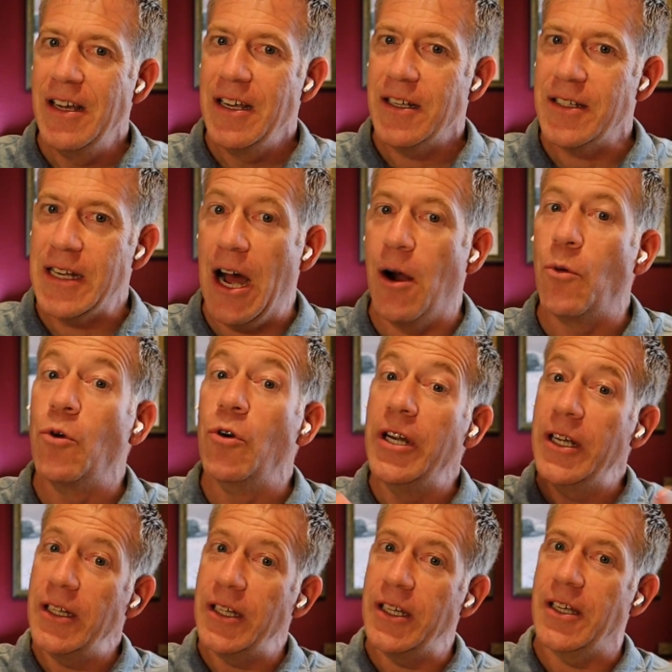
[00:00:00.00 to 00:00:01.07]
Because now I'm
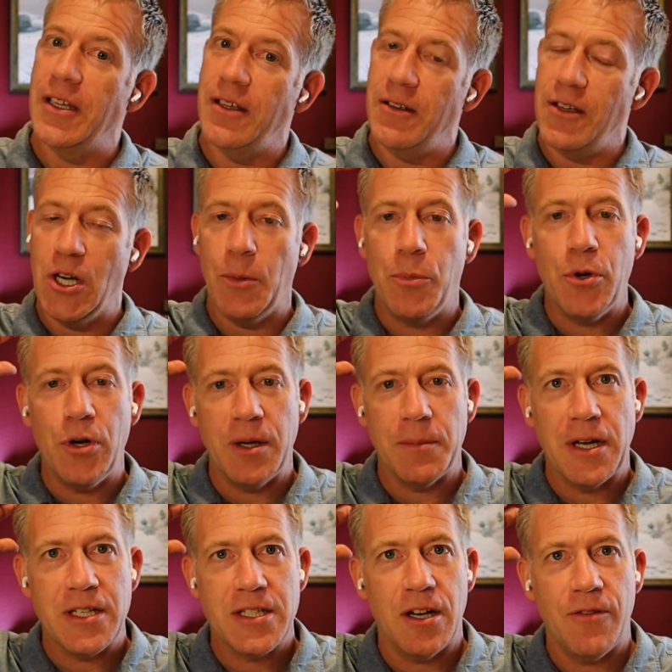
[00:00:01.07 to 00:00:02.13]
really, putting
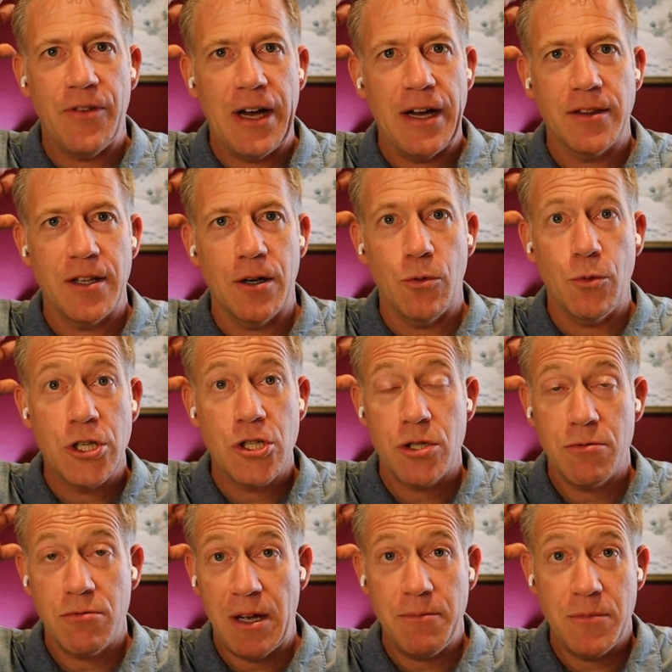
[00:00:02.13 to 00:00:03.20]
myself out there,
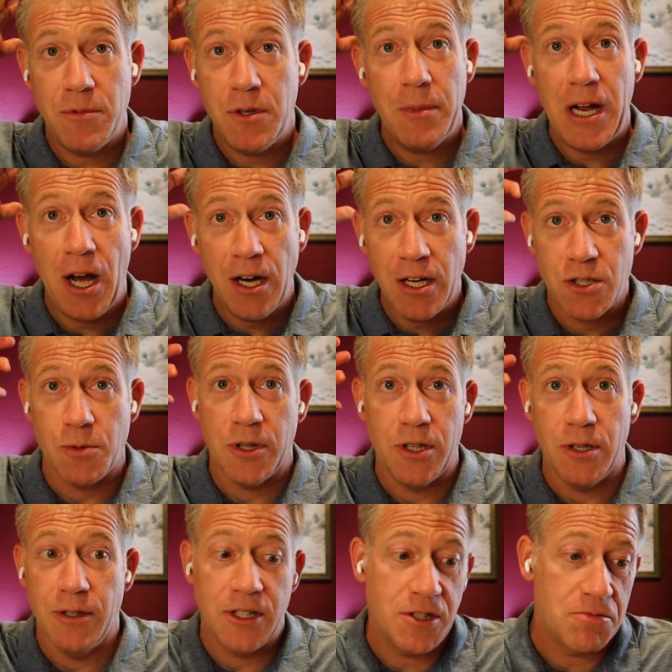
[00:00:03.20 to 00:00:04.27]
which, I'm to be honest with
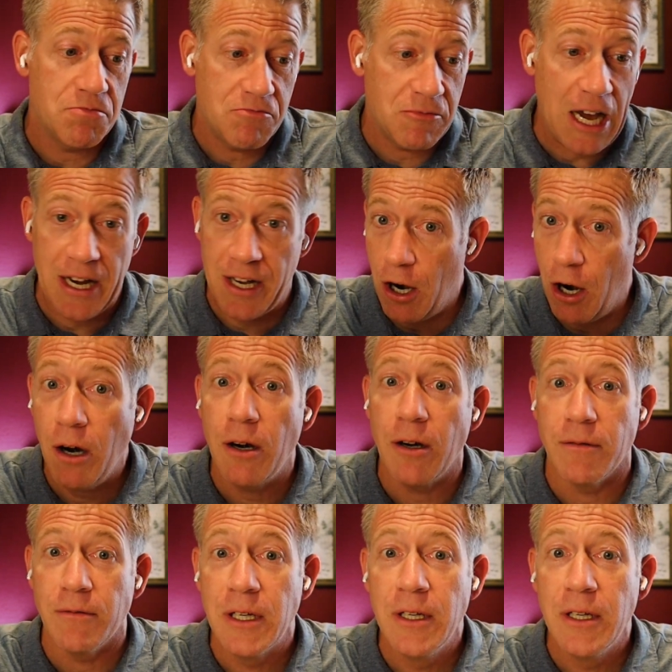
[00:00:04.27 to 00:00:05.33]
you, it's kind of hard.